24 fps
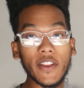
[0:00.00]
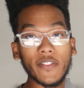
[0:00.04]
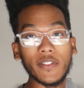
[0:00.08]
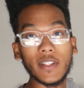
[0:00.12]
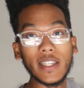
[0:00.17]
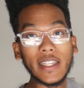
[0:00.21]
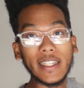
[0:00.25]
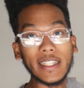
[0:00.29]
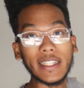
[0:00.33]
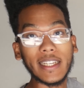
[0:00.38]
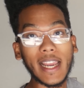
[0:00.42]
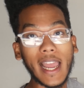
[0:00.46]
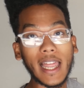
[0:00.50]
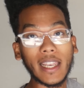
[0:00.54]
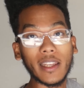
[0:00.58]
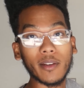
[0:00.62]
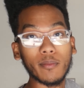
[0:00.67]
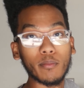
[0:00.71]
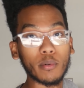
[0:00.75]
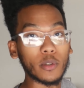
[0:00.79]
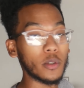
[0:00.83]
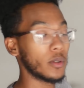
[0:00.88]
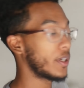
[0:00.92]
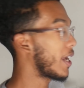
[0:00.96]
15
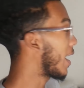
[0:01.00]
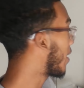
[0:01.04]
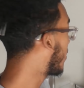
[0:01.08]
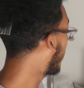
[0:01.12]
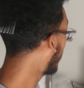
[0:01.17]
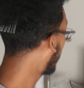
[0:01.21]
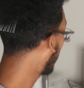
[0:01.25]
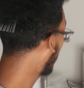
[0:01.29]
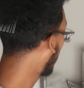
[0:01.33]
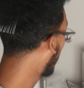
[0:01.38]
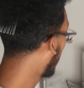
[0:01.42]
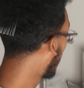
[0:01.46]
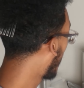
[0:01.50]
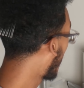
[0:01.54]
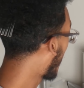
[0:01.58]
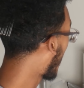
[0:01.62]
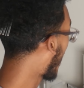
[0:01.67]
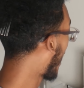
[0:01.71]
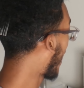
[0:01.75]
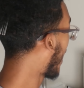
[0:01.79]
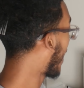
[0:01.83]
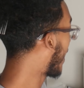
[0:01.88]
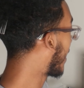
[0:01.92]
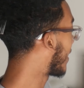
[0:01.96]
gallon brew kettle,
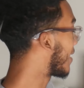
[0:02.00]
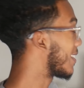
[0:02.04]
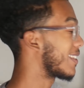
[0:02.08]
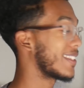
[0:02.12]
a